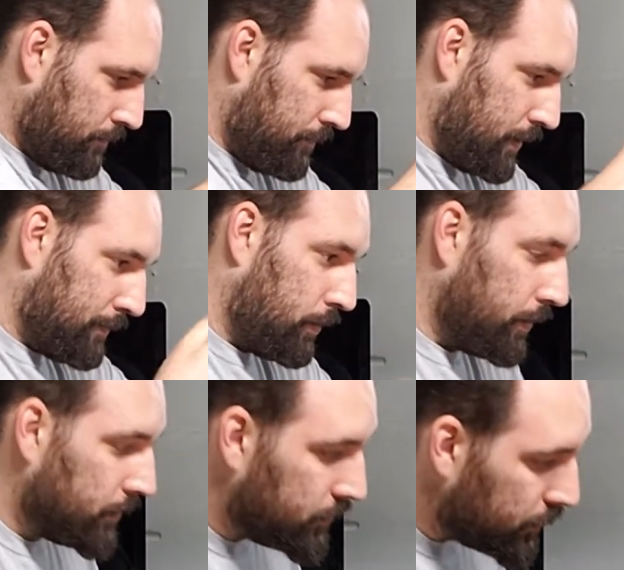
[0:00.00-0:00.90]
Because my only
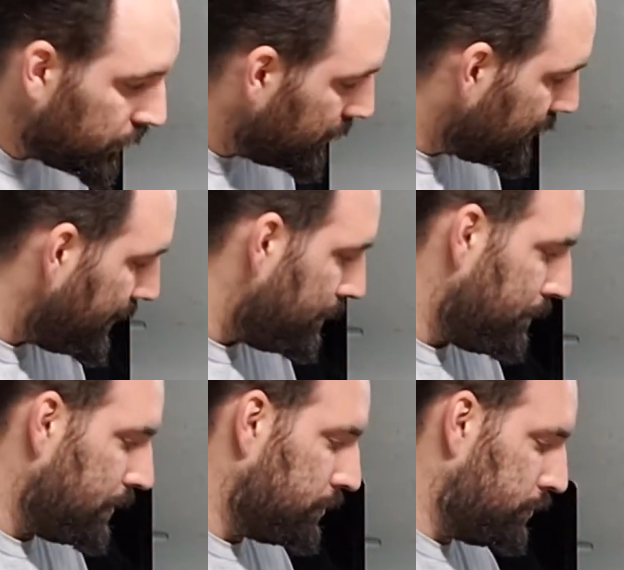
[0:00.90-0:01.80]
concern is I need to
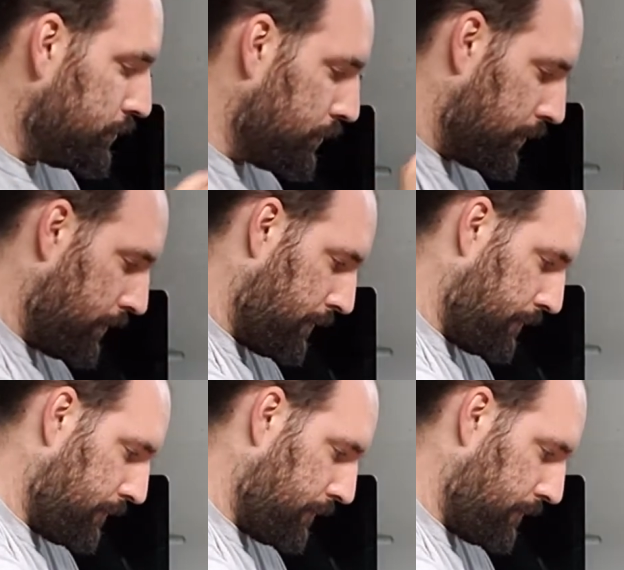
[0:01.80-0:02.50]
make sure